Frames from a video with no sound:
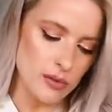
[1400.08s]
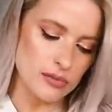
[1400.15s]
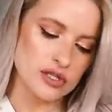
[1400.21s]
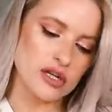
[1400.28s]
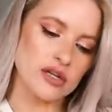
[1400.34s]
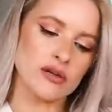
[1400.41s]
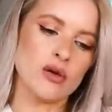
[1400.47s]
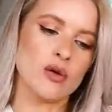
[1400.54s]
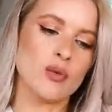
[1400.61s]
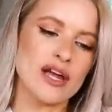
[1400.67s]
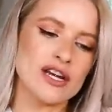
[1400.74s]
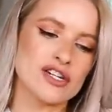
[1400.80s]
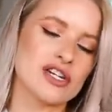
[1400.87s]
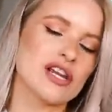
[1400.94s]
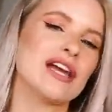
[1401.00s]
option
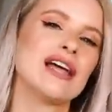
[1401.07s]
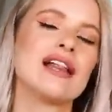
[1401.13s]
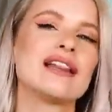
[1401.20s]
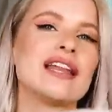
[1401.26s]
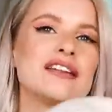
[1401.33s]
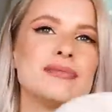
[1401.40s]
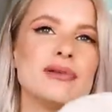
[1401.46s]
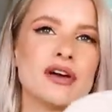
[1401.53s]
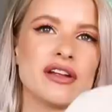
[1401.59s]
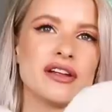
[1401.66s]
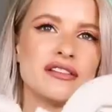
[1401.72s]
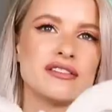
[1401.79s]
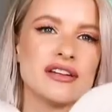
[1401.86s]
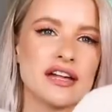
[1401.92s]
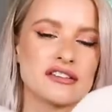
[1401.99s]
which, let's be
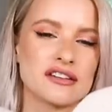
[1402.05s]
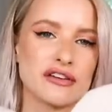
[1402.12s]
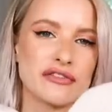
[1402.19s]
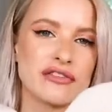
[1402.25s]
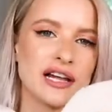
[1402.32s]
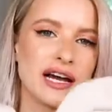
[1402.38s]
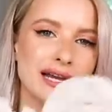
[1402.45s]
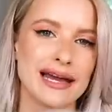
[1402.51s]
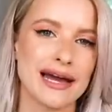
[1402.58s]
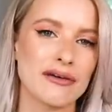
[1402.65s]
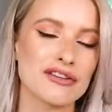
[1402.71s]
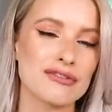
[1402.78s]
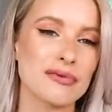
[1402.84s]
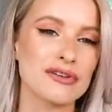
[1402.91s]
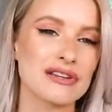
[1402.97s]
honest, that's going to fly
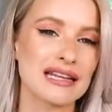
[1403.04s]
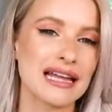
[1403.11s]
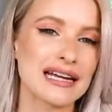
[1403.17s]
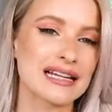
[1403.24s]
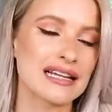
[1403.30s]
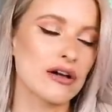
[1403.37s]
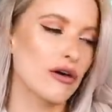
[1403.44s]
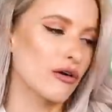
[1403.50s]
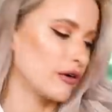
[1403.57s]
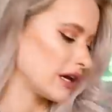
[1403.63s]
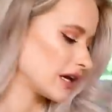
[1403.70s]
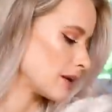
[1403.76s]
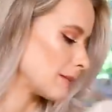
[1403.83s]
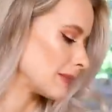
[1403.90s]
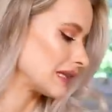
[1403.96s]
out. It's most likely
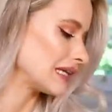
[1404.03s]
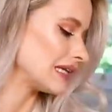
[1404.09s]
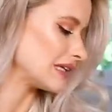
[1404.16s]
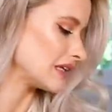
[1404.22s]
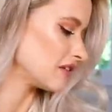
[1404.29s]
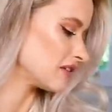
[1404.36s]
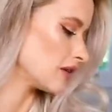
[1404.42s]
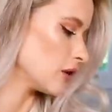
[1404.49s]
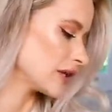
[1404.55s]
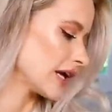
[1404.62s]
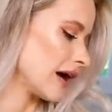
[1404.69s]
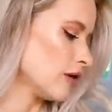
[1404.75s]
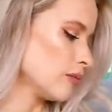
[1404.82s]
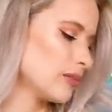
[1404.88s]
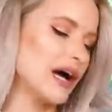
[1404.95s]
already completely sold
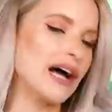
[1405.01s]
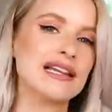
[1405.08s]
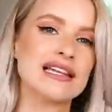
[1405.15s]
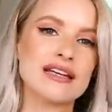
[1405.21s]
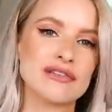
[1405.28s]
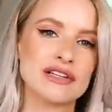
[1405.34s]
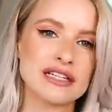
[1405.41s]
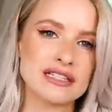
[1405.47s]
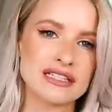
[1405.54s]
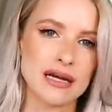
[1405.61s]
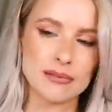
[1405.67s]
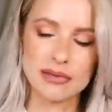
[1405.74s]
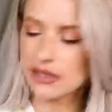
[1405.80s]
out, but I'll leave a link down